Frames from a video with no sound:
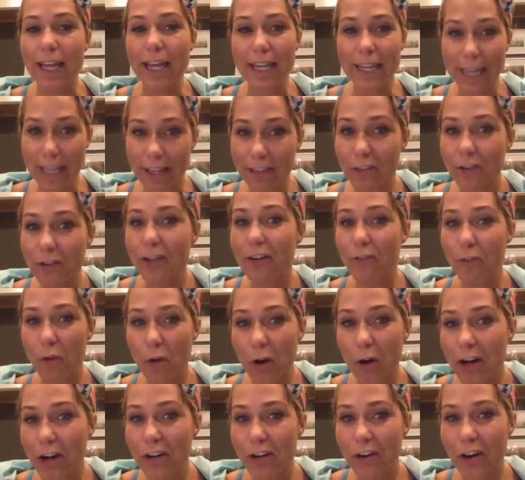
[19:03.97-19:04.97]
get $300 to
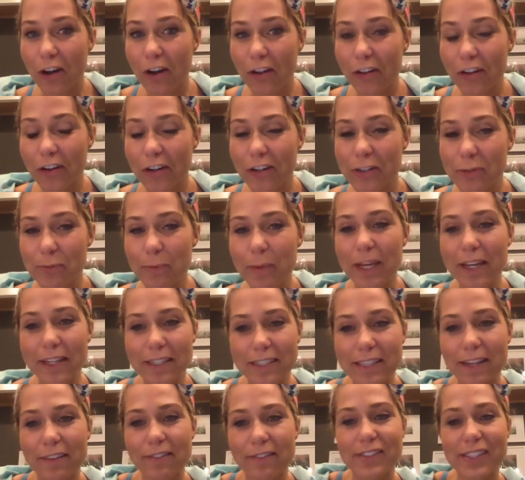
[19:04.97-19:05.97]
$400 because
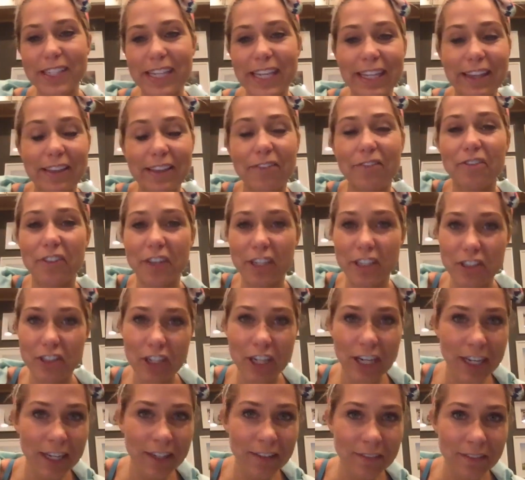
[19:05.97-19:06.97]
they've seen the
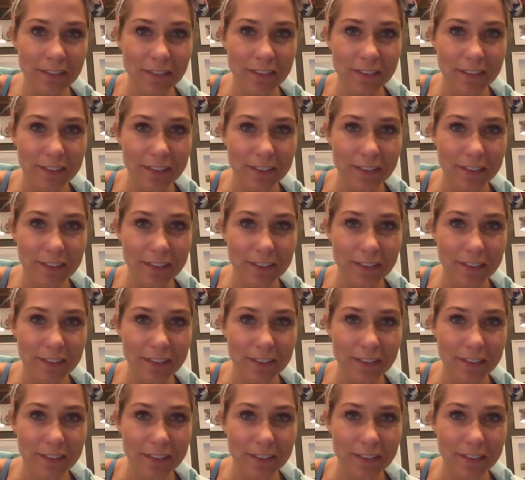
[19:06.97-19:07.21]
vision